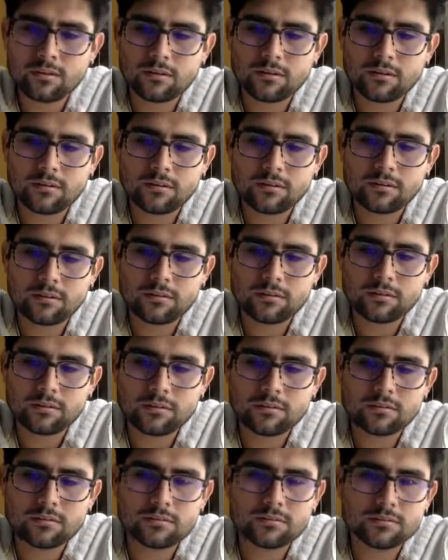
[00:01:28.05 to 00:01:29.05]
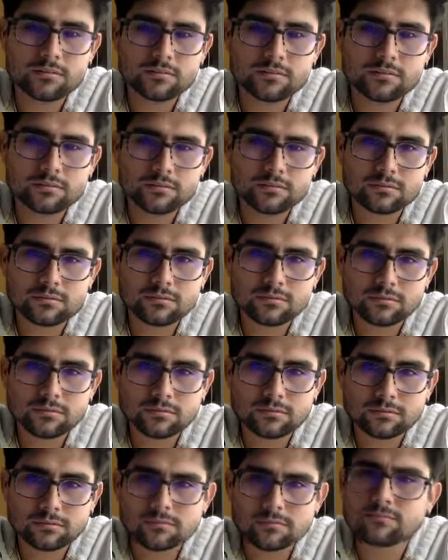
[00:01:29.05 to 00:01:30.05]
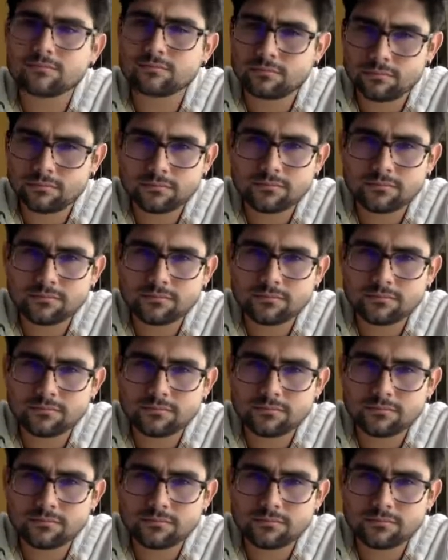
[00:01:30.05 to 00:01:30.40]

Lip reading: No words are spoken by the person on screen.